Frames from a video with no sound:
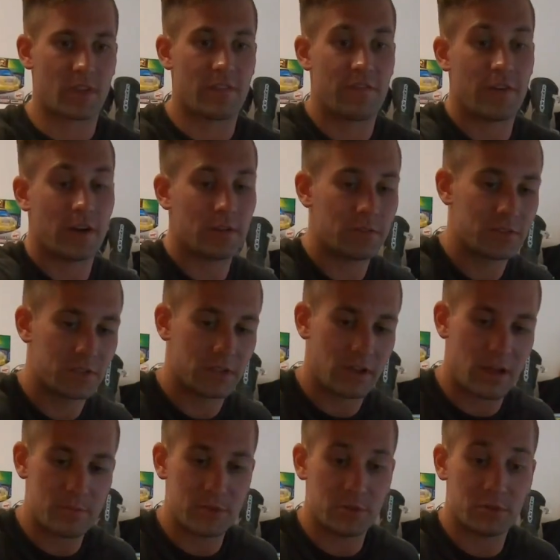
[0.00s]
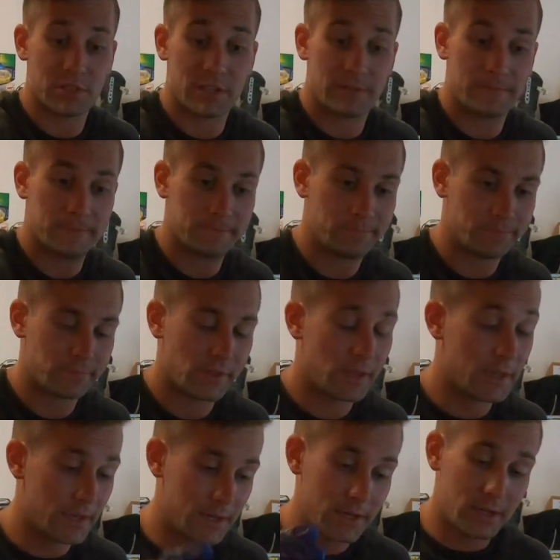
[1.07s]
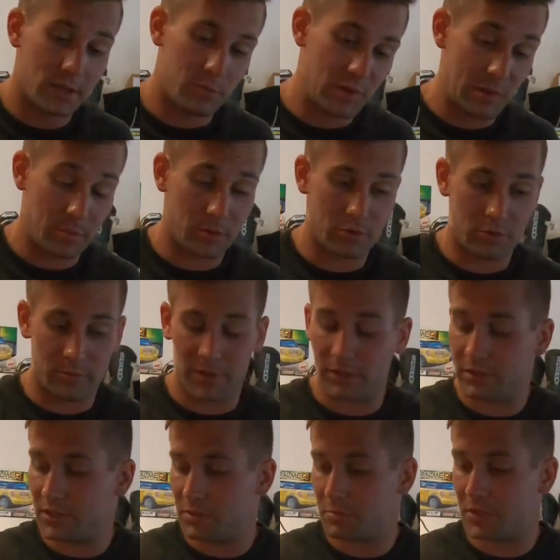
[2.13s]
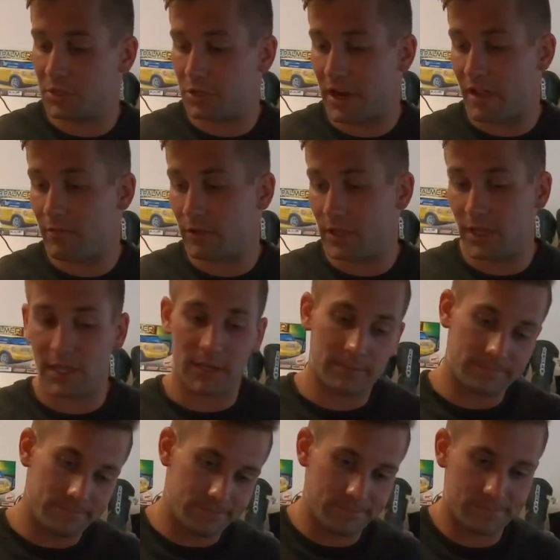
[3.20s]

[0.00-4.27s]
Funnels I'm using. People who built this mid-travel kit,